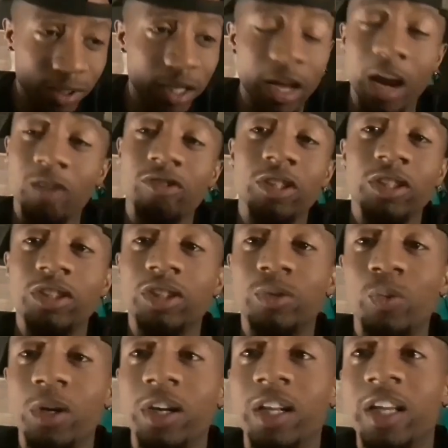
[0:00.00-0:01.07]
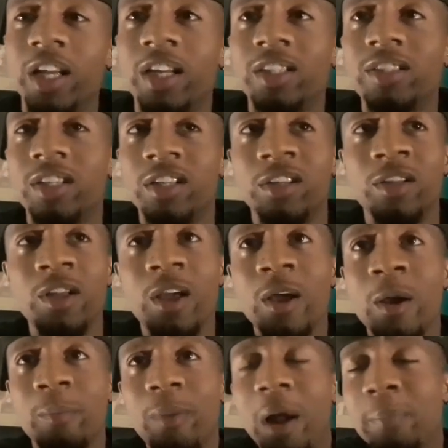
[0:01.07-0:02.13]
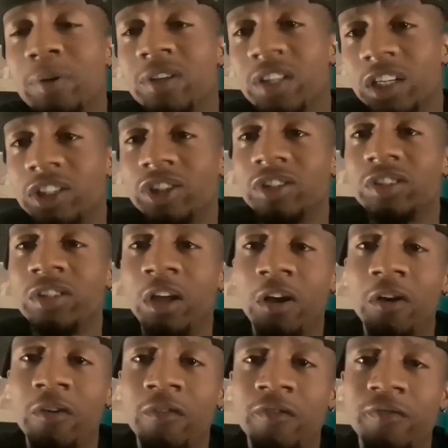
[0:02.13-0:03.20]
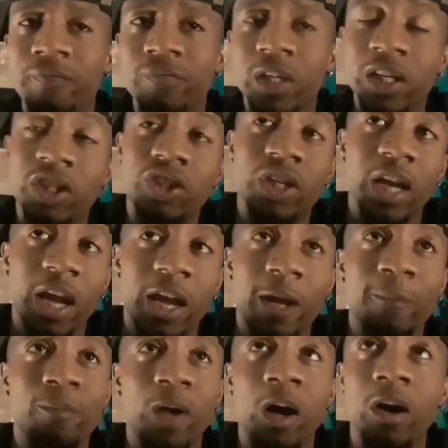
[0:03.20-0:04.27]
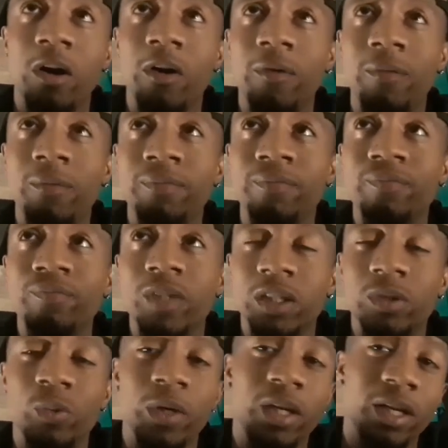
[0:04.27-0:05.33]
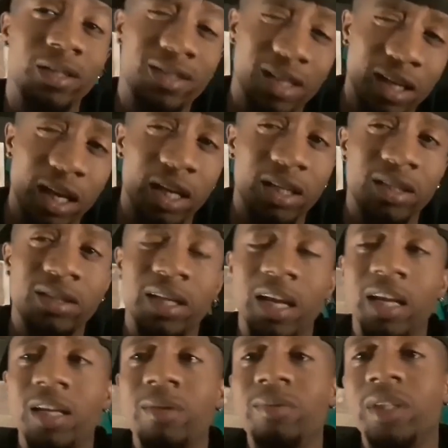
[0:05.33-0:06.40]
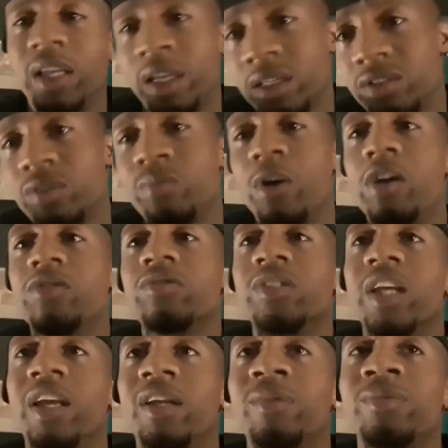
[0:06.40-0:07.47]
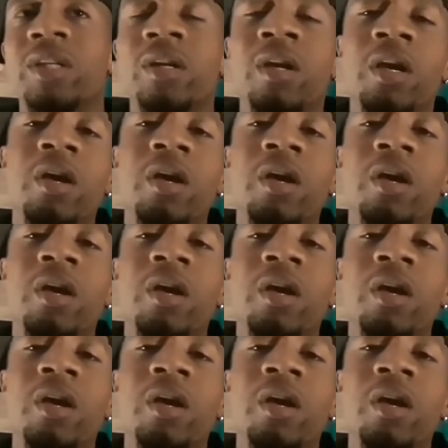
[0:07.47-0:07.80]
Today I really just wanted to get into my predictions of each game this weekend, today's games and tomorrow's games.